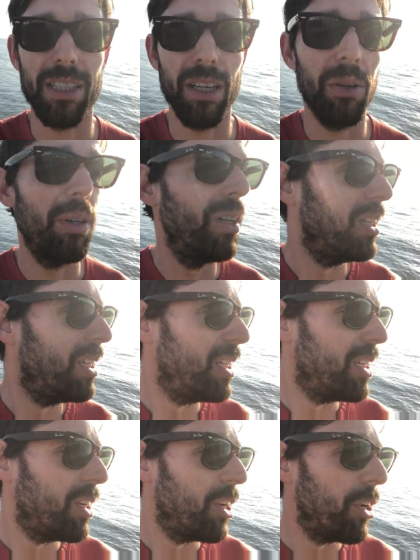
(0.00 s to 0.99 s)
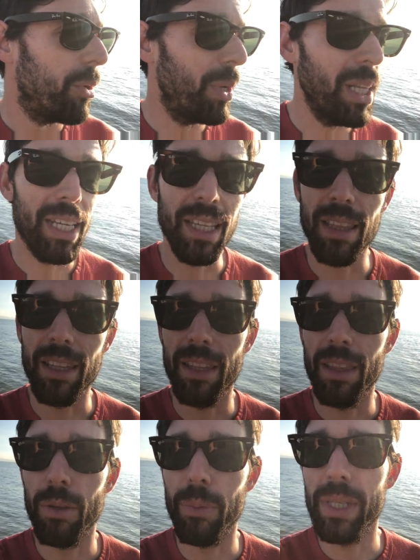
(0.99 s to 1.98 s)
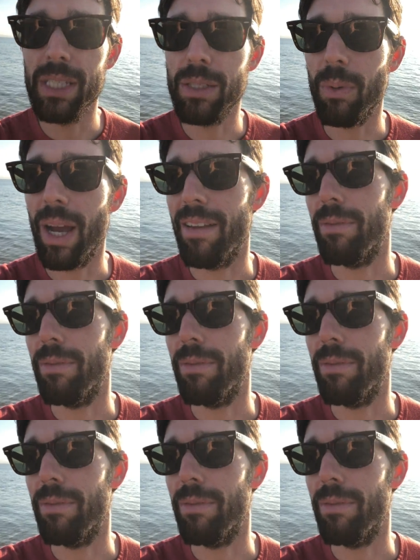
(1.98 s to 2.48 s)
So really the reason why